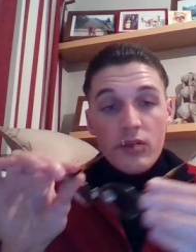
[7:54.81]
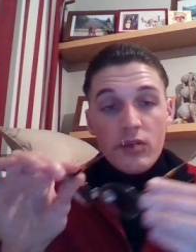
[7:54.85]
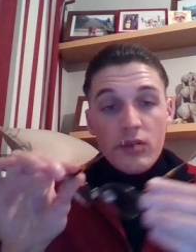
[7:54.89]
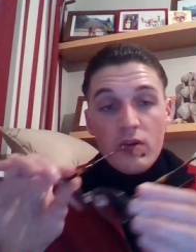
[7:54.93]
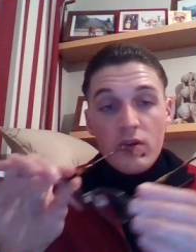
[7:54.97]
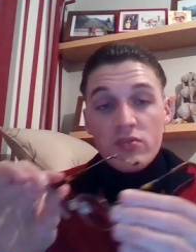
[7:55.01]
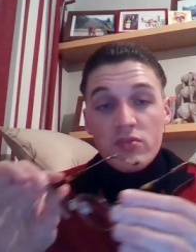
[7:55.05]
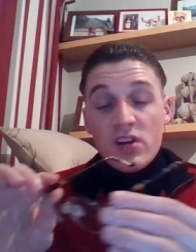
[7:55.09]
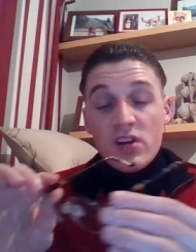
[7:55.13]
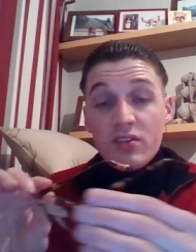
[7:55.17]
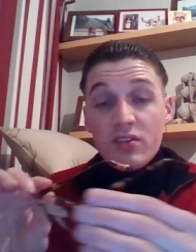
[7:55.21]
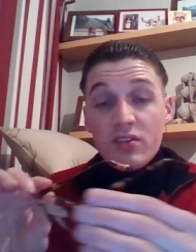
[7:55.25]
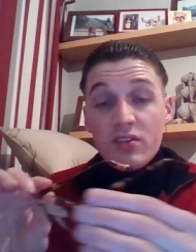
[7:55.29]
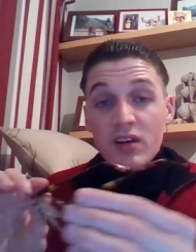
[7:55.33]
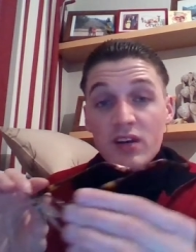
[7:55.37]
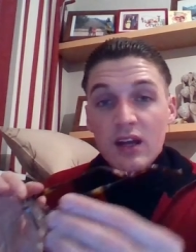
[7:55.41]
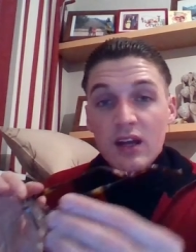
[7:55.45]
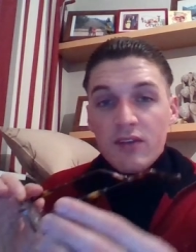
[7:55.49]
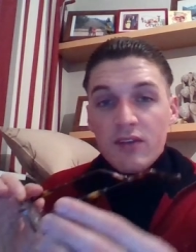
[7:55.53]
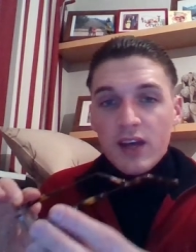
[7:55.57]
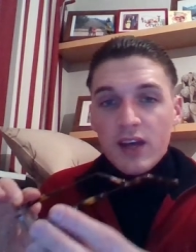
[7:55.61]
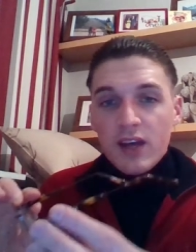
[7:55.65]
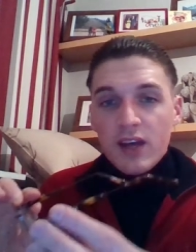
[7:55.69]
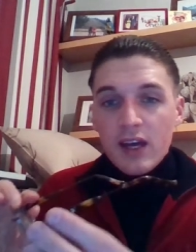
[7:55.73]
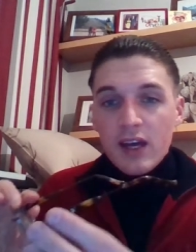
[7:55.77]
really really
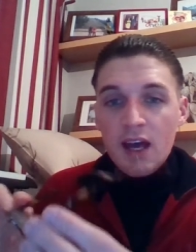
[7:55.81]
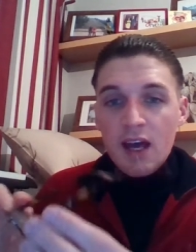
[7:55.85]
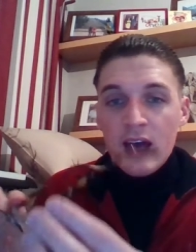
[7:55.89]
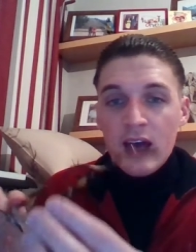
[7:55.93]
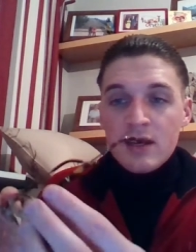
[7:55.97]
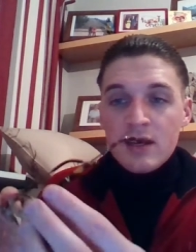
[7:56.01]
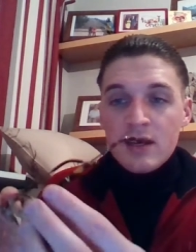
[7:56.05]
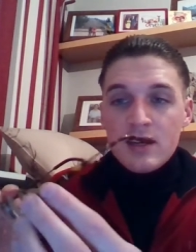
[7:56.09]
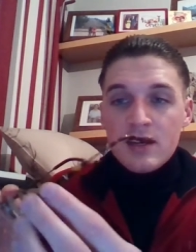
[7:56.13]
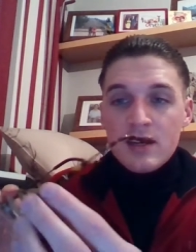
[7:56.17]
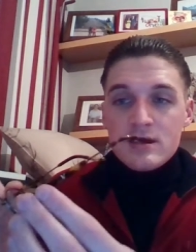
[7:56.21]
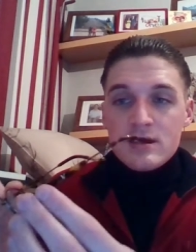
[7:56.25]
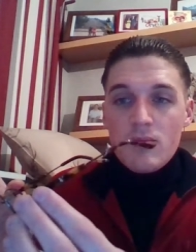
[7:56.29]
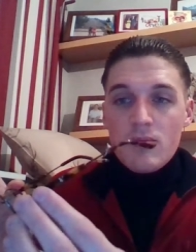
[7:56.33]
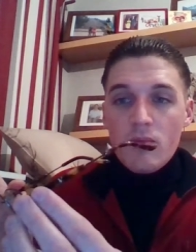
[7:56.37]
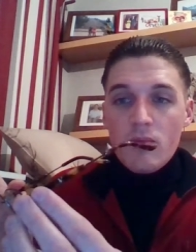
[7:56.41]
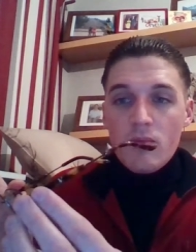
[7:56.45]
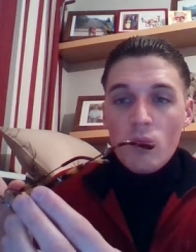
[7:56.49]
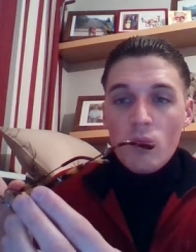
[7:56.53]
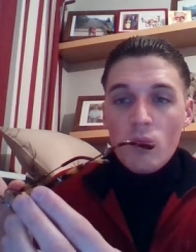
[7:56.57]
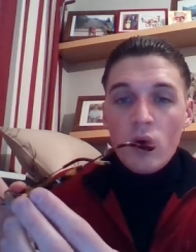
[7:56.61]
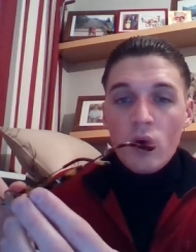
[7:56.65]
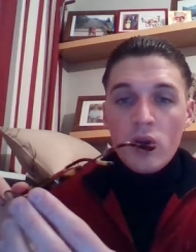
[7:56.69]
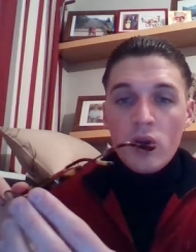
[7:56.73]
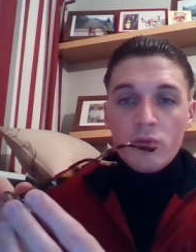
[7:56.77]
lovely and it's
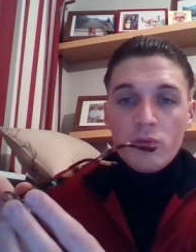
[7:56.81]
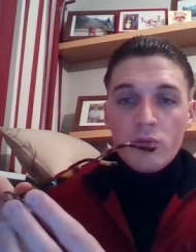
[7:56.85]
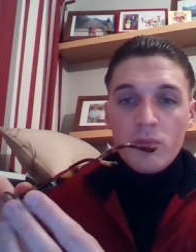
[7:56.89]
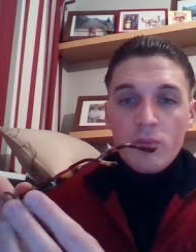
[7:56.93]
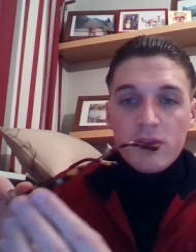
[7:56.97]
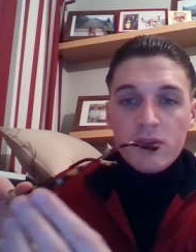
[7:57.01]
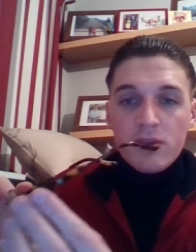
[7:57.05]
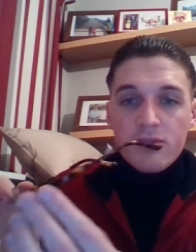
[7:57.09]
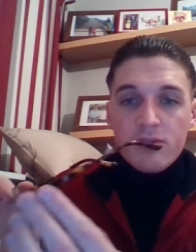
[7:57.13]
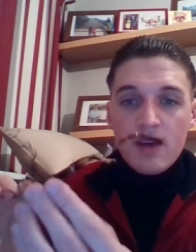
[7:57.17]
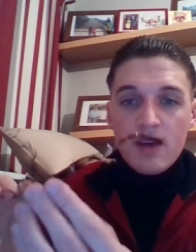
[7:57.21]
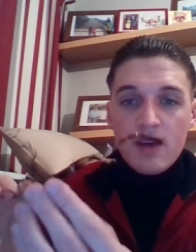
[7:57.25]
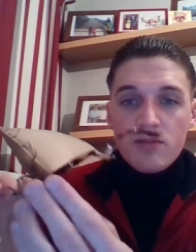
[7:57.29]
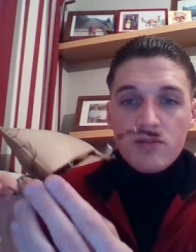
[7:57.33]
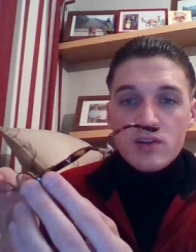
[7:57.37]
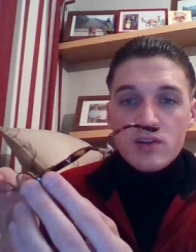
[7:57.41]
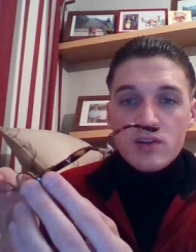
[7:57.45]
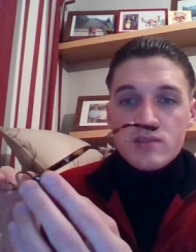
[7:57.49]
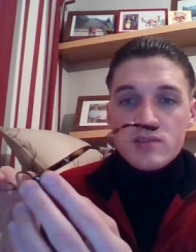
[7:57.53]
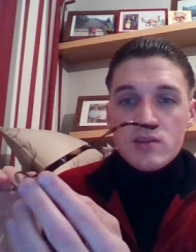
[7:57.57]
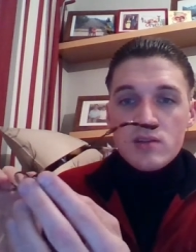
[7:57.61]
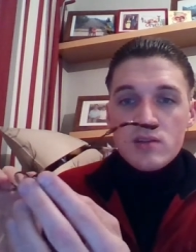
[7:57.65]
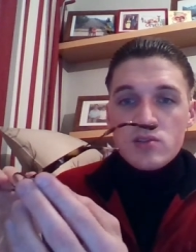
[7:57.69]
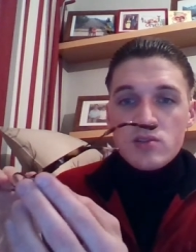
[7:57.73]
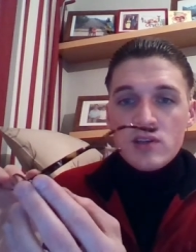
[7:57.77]
one of my
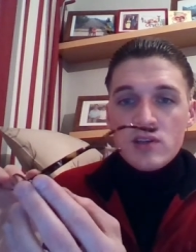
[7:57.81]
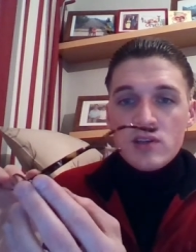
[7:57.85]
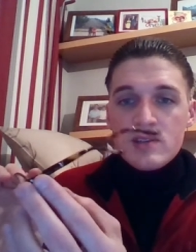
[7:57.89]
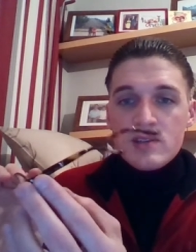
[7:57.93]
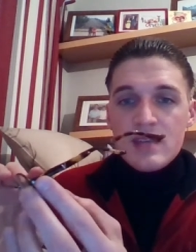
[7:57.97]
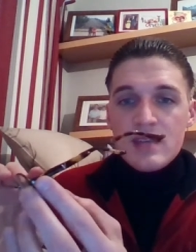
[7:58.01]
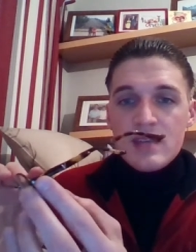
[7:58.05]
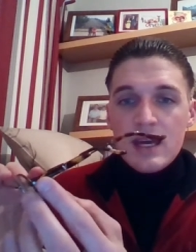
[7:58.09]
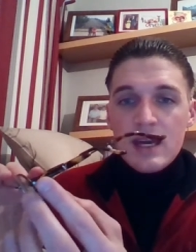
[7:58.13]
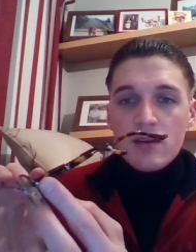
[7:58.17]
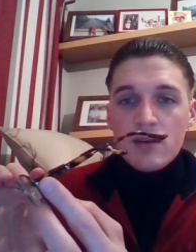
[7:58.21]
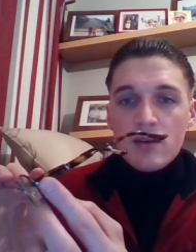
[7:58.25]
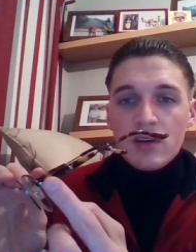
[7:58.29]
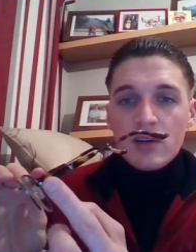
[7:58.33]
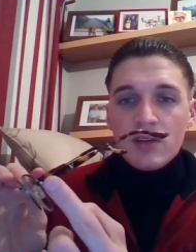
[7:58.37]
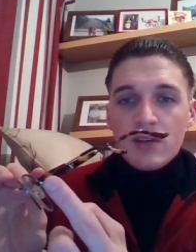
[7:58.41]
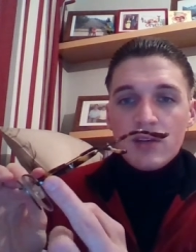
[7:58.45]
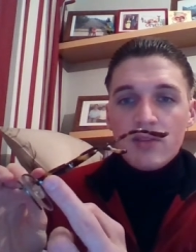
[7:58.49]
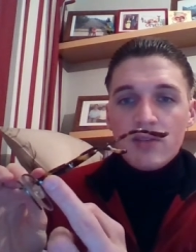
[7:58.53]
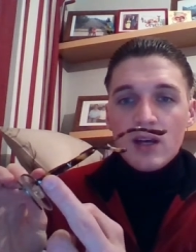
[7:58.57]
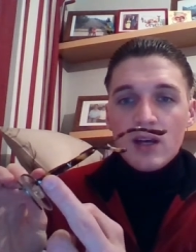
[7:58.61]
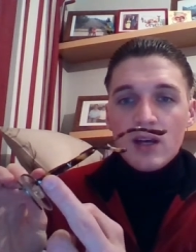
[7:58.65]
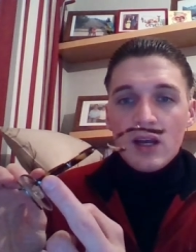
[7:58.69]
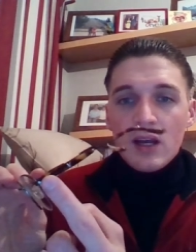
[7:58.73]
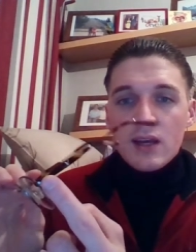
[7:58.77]
favorites as you can see I really
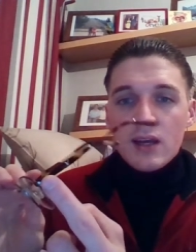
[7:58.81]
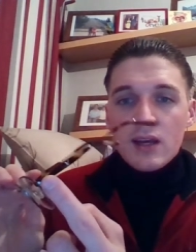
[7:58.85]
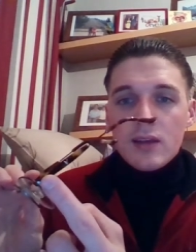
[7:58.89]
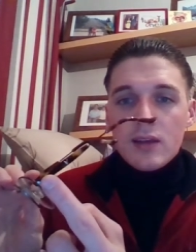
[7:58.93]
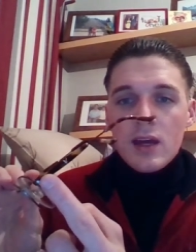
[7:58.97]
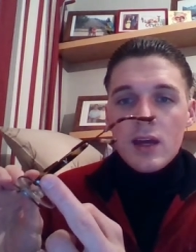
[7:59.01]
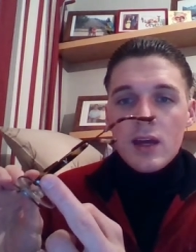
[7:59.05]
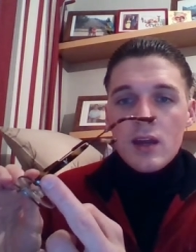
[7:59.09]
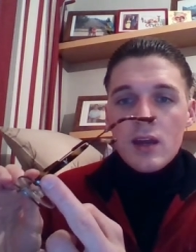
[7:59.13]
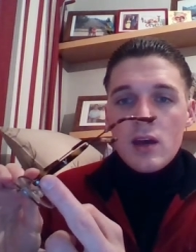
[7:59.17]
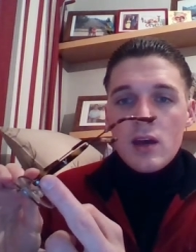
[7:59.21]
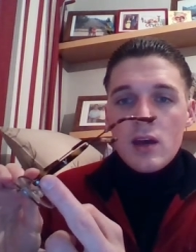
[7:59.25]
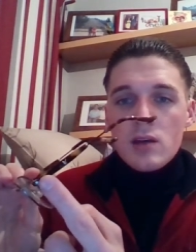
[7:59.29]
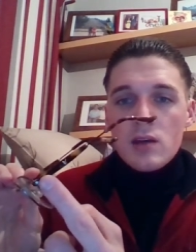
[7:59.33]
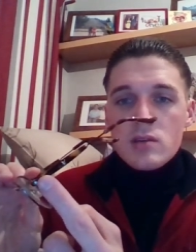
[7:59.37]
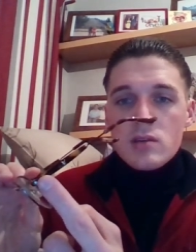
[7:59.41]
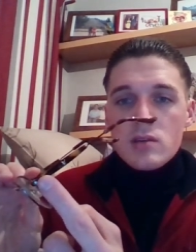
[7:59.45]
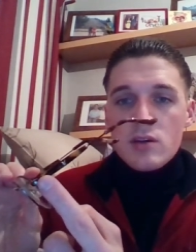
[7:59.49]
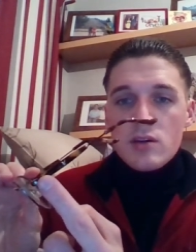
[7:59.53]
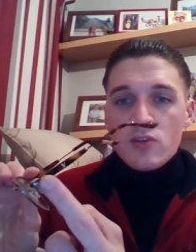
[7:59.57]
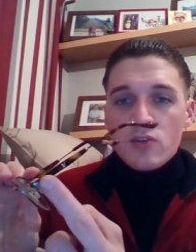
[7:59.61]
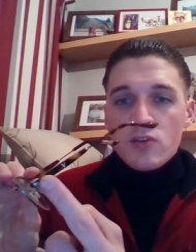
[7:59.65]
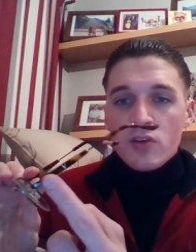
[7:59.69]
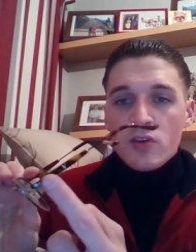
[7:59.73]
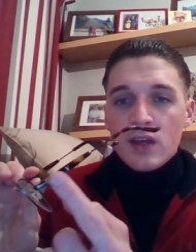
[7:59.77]
really like that so
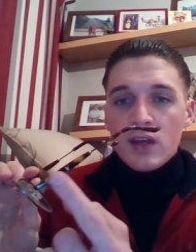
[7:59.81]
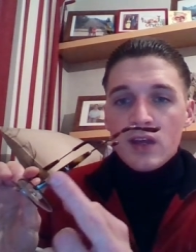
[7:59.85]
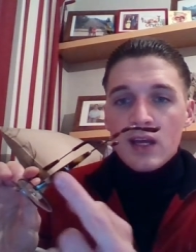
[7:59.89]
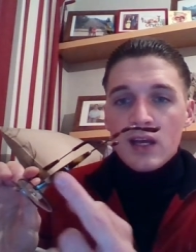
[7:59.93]
you've got the